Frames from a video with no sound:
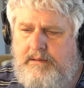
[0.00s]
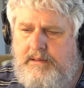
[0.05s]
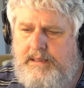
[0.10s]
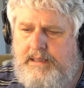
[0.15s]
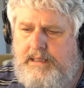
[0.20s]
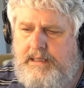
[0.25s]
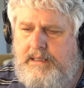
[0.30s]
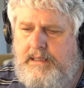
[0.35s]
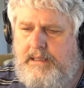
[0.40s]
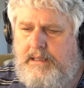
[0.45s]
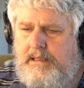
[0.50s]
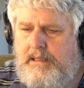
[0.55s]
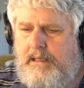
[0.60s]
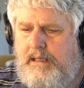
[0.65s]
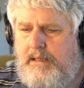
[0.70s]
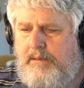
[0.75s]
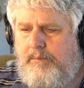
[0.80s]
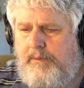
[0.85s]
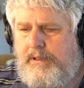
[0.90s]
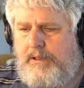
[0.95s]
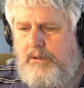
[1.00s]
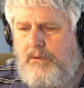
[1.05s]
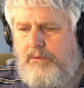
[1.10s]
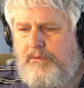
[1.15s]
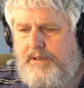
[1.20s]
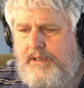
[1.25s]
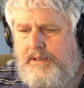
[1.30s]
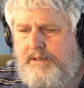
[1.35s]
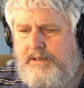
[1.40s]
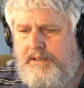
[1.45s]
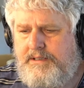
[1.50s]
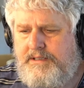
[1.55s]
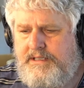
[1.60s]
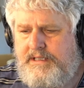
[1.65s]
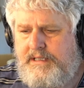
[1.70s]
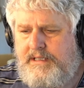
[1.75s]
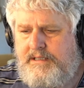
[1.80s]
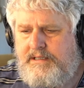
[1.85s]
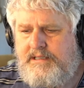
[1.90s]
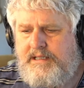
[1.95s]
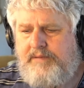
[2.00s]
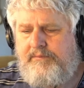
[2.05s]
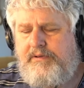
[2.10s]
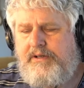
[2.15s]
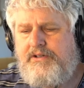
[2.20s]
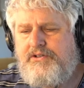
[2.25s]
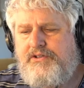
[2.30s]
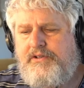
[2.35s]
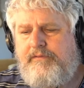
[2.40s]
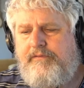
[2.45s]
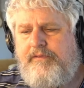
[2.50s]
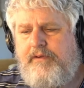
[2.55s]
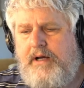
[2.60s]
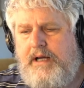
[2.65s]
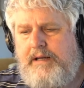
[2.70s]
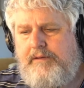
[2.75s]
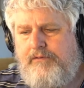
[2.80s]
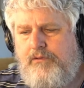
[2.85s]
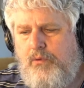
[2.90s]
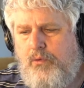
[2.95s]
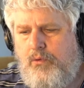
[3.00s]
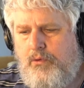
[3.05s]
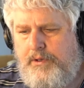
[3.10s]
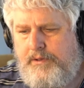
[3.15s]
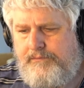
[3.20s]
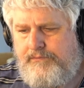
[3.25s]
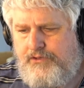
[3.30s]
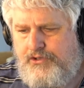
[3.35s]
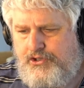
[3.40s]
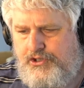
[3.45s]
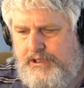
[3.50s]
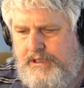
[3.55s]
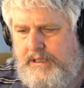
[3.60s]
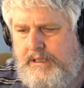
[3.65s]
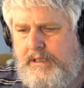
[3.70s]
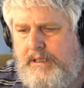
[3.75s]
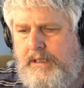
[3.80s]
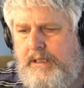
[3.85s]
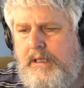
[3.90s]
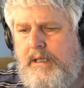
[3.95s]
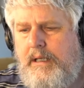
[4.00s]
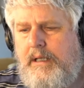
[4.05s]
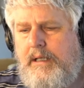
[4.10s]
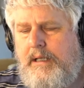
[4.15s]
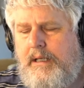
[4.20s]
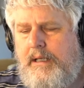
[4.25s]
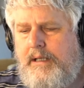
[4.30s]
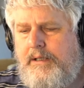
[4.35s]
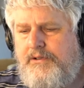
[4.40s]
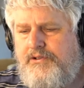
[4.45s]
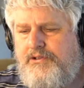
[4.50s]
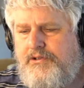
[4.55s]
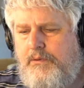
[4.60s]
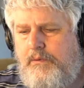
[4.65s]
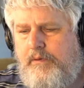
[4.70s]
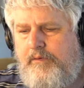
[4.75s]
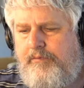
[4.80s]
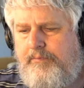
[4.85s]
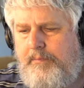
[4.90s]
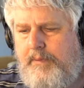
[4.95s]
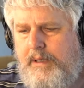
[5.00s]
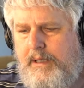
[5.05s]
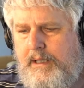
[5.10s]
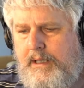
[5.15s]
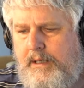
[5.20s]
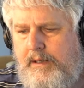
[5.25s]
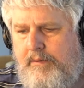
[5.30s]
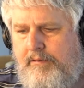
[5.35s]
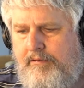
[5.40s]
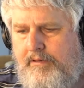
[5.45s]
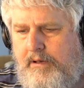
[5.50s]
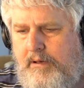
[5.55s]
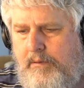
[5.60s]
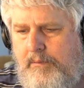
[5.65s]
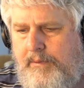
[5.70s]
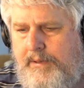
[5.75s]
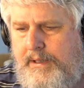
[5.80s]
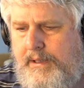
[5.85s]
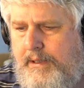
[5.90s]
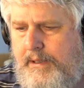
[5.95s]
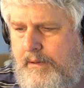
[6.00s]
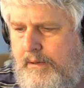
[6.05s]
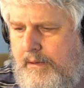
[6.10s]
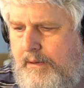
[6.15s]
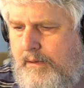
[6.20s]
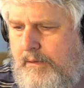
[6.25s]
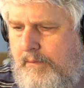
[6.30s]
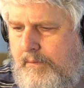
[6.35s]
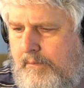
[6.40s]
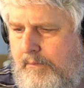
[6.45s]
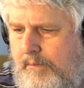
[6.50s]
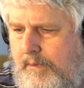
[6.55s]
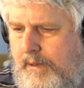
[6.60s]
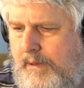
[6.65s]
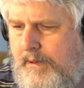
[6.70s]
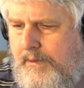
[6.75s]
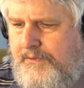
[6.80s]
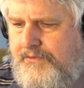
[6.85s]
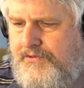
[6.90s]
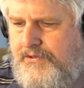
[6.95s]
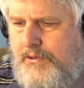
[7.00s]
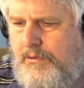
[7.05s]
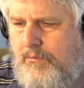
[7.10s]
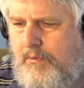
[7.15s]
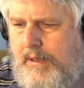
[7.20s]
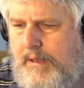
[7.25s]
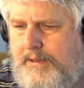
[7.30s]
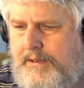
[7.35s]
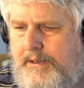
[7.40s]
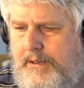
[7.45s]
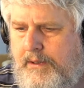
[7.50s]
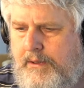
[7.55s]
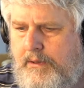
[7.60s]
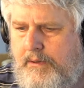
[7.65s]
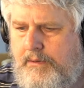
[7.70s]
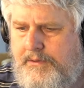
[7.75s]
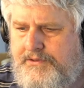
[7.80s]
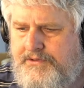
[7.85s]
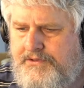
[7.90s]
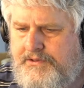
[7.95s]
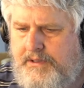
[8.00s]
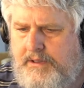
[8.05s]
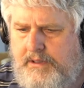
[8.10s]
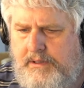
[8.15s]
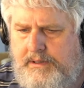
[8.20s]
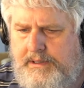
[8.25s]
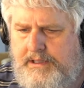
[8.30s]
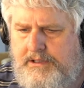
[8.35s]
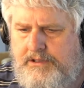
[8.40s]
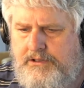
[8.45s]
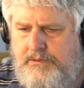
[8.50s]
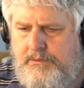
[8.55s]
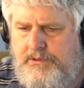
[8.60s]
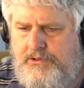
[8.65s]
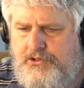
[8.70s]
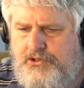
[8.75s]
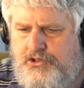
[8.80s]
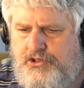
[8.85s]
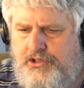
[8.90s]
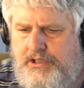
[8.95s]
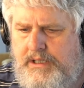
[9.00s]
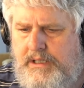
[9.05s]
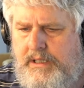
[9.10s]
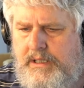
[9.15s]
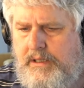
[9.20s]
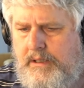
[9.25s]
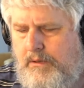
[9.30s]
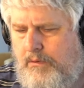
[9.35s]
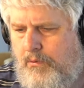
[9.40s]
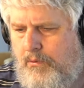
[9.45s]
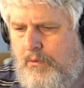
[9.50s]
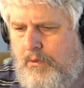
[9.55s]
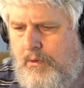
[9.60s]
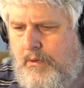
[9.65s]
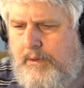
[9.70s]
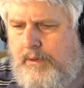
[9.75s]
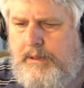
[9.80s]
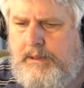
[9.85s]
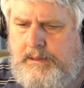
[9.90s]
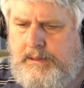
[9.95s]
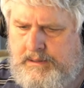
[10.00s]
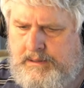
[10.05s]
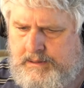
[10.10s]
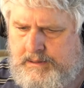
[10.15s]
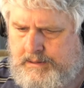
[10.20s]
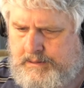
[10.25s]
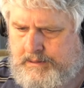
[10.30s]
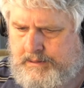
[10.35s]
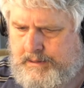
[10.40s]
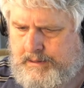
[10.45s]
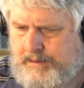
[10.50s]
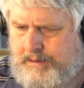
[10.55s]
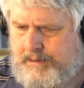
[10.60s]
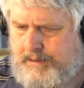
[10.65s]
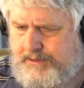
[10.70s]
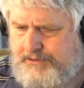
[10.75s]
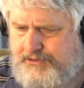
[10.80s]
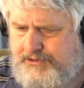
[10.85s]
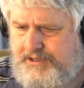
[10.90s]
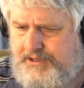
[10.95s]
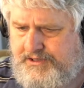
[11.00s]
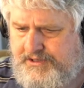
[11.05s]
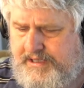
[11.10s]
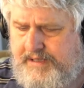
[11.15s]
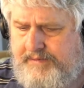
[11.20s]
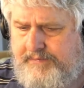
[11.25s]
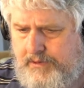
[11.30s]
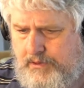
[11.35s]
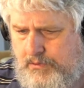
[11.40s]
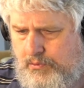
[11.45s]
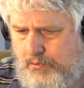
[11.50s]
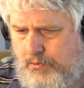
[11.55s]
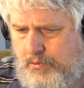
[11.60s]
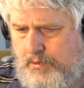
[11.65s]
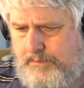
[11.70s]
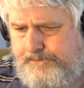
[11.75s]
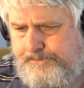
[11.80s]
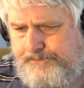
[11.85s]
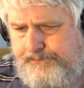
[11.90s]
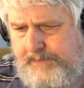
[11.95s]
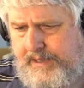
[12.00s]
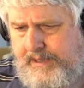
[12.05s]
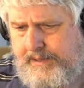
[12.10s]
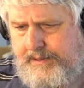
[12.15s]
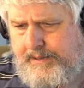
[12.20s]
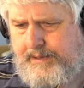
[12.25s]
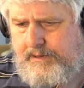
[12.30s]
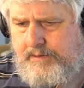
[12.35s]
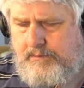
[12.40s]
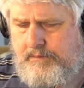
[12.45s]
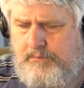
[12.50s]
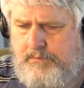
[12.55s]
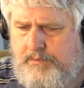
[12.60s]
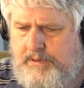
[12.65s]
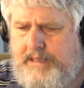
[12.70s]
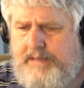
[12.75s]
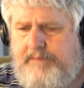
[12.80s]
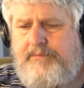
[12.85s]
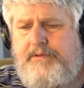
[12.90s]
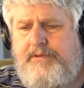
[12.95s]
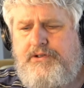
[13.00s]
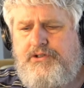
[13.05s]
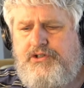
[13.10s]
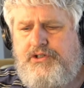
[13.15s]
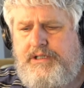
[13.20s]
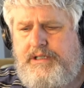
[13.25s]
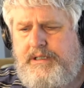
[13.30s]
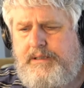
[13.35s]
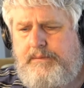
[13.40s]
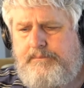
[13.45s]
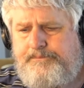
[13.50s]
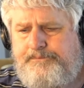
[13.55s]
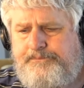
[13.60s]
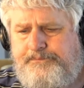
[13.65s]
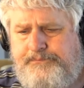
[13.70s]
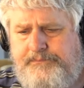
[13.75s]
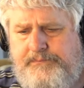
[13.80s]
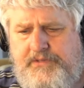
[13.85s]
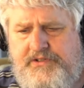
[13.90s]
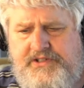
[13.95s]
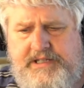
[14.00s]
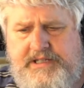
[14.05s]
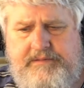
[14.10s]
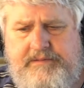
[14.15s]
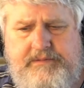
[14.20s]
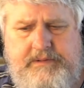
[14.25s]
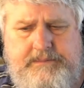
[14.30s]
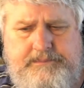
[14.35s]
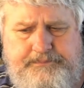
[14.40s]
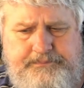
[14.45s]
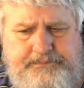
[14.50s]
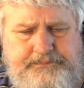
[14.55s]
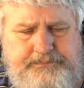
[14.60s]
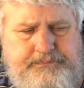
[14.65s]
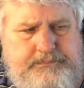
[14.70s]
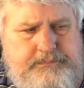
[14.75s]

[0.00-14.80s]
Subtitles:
leading, and we know that the D7 is the 5 chord of G, and so if my theory is correct here, this is going to lead to a G chord, a G7 chord, and then we have the G7